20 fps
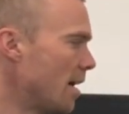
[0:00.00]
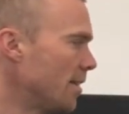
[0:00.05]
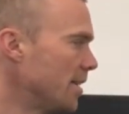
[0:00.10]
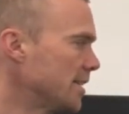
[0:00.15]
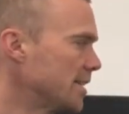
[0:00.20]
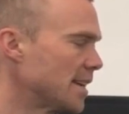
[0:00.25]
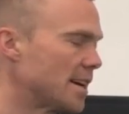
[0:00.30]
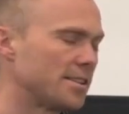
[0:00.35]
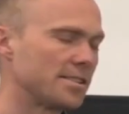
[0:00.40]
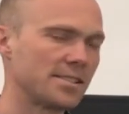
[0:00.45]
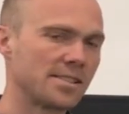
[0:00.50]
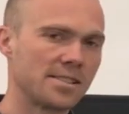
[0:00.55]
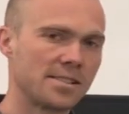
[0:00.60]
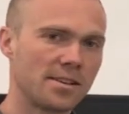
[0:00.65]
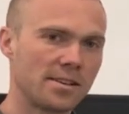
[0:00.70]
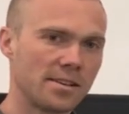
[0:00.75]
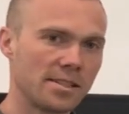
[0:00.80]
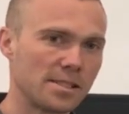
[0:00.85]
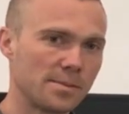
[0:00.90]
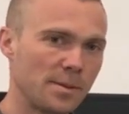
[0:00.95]
This houses
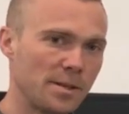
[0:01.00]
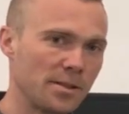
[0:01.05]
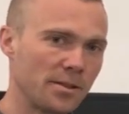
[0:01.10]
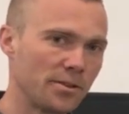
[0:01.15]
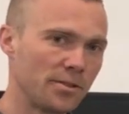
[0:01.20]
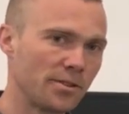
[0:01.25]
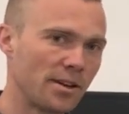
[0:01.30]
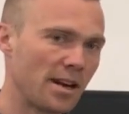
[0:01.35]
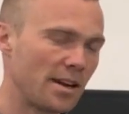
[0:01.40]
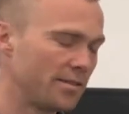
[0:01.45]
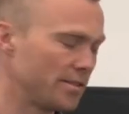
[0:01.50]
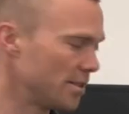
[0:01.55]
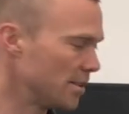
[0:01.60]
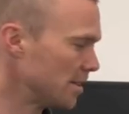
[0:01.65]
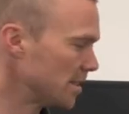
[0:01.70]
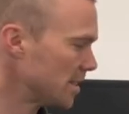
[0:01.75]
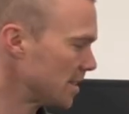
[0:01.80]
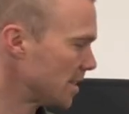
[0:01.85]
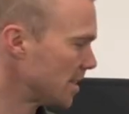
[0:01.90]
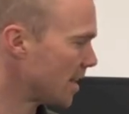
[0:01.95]
our spindle
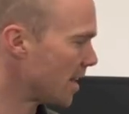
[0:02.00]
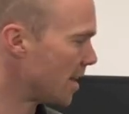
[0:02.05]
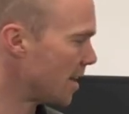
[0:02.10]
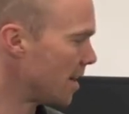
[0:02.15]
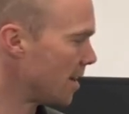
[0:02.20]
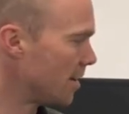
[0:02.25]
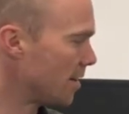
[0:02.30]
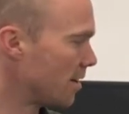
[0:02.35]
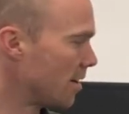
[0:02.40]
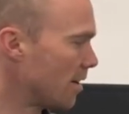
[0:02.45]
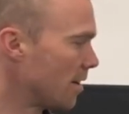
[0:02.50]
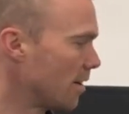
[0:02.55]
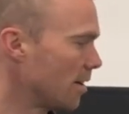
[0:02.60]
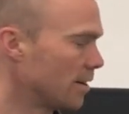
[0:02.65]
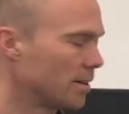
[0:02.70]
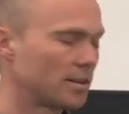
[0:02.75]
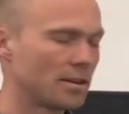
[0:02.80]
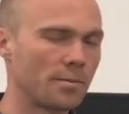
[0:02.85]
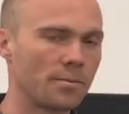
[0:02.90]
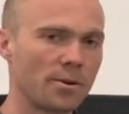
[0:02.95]
drivers and
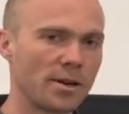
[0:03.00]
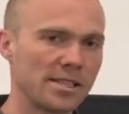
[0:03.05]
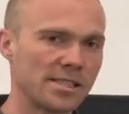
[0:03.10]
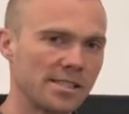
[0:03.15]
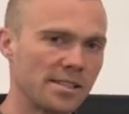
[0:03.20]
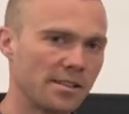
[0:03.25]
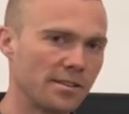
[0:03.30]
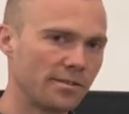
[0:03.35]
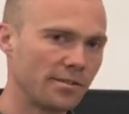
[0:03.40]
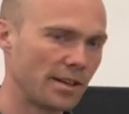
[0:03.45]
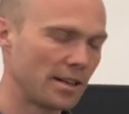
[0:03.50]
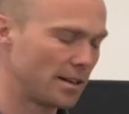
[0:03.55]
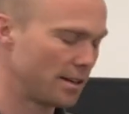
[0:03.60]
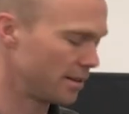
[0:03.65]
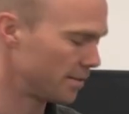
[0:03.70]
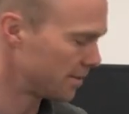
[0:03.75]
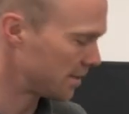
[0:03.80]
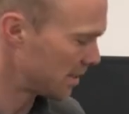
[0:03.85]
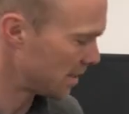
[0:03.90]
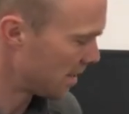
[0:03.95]
our compressed air
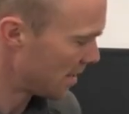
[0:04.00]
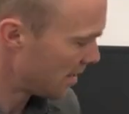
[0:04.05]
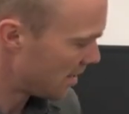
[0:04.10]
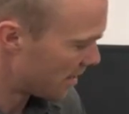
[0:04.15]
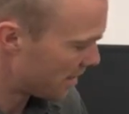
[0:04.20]
valves.